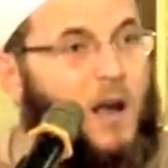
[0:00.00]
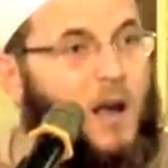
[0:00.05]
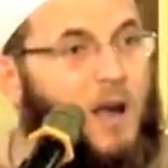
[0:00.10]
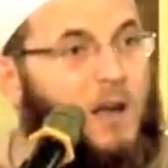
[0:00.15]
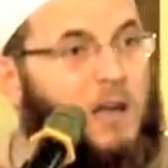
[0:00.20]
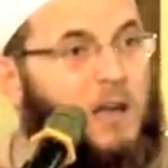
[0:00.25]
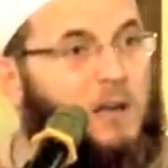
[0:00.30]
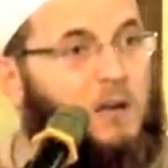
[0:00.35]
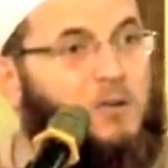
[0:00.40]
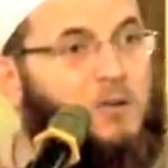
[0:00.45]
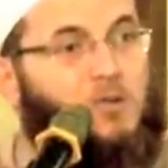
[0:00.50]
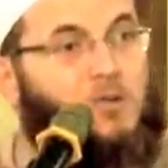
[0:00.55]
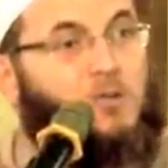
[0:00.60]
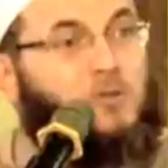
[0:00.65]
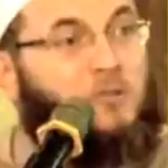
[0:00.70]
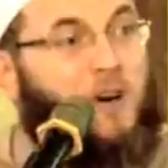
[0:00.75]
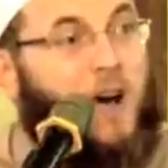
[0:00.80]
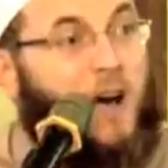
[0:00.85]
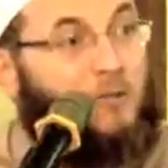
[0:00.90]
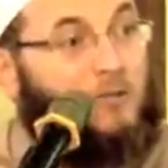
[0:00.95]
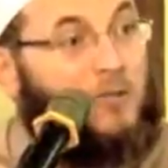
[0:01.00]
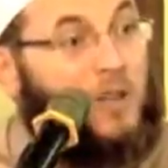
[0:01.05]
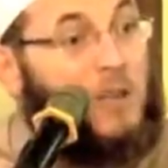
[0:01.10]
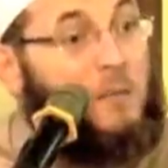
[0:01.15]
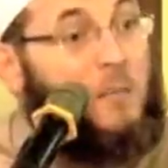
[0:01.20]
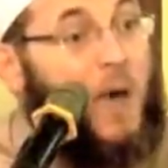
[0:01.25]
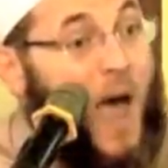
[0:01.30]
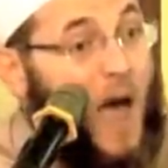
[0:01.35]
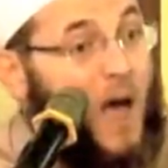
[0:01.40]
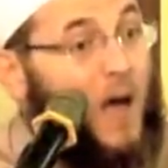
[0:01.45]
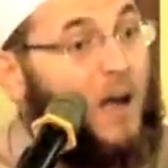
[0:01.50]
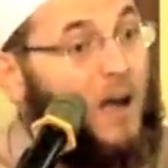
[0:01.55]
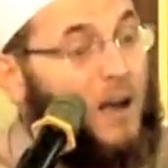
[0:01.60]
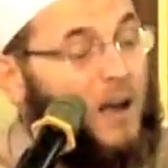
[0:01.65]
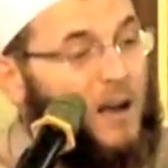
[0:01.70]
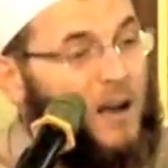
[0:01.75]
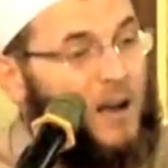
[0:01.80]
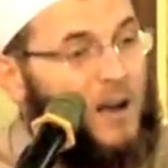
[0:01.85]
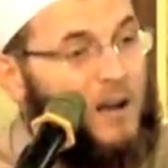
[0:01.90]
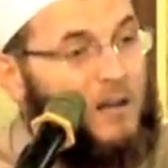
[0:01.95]
And he goes to Fatima.
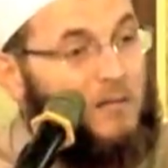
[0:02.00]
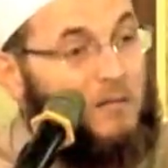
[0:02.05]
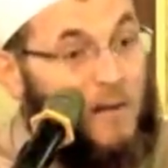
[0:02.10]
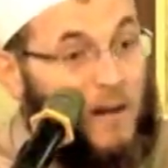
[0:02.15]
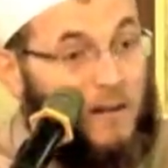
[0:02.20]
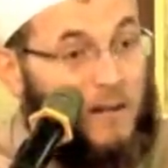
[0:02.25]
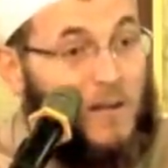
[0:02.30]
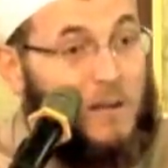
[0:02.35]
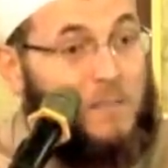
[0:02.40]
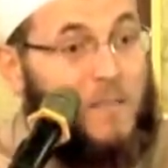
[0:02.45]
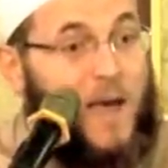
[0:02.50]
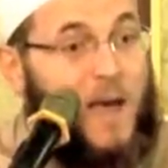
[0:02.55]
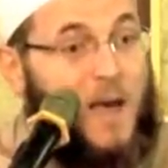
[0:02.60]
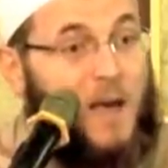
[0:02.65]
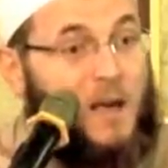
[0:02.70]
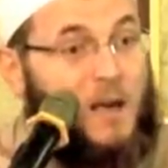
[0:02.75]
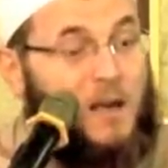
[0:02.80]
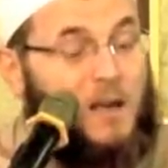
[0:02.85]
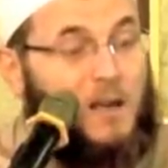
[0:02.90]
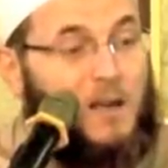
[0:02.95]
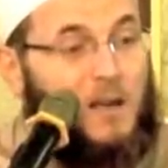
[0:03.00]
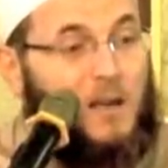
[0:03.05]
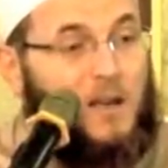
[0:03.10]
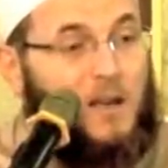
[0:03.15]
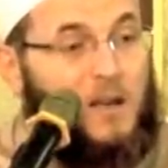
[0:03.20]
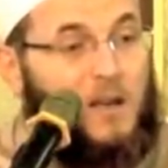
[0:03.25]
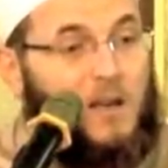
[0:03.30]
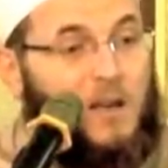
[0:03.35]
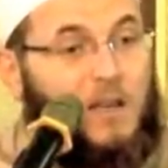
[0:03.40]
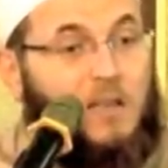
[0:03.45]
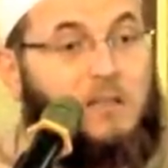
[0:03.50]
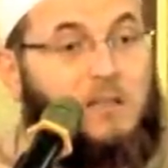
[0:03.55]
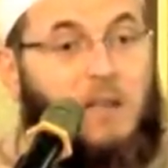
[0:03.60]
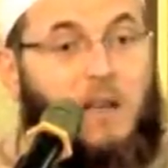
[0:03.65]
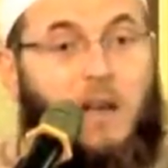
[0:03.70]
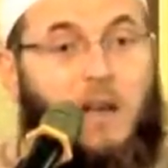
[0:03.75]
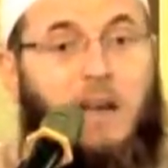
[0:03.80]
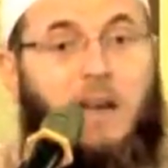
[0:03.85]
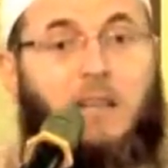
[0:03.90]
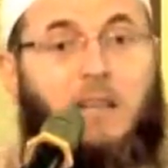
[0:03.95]
Fatima is the
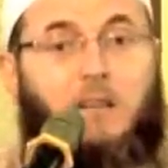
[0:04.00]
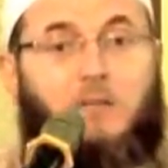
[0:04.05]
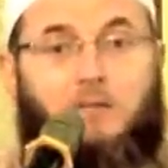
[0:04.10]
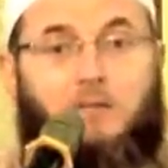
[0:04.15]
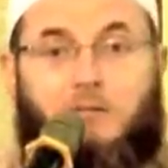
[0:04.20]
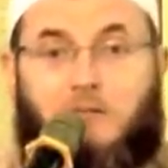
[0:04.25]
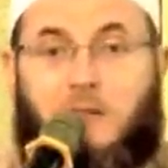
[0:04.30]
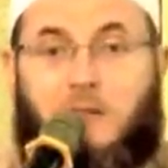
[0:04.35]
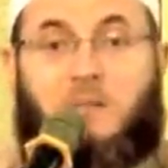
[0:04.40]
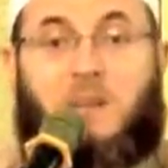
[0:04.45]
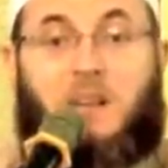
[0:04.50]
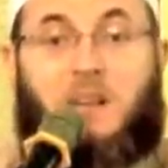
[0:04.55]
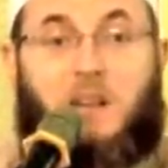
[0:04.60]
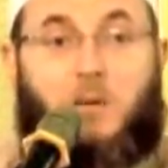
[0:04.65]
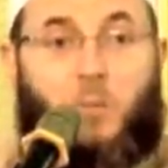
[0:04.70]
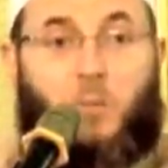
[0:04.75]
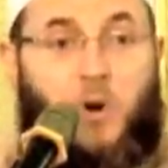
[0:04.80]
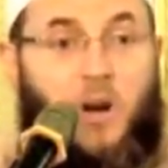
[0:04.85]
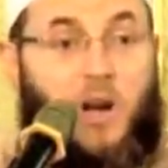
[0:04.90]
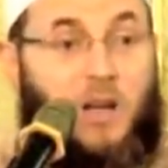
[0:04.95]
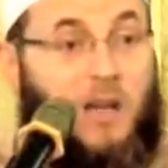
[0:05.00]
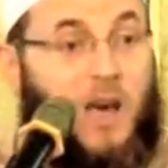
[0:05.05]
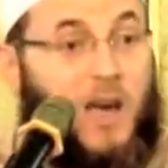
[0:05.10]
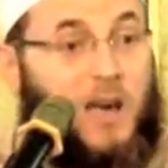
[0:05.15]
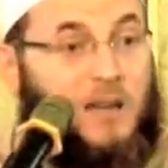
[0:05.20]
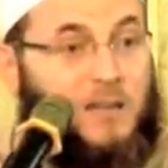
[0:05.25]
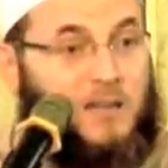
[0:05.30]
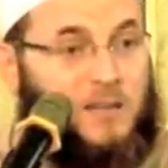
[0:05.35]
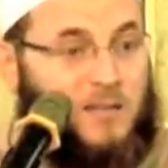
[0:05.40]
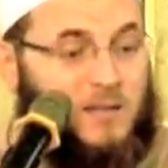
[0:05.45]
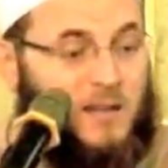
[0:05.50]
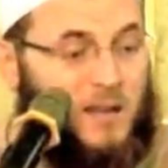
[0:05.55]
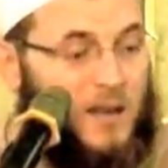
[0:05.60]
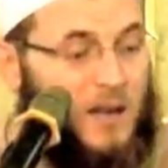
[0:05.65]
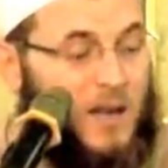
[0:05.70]
leader of women in paradise.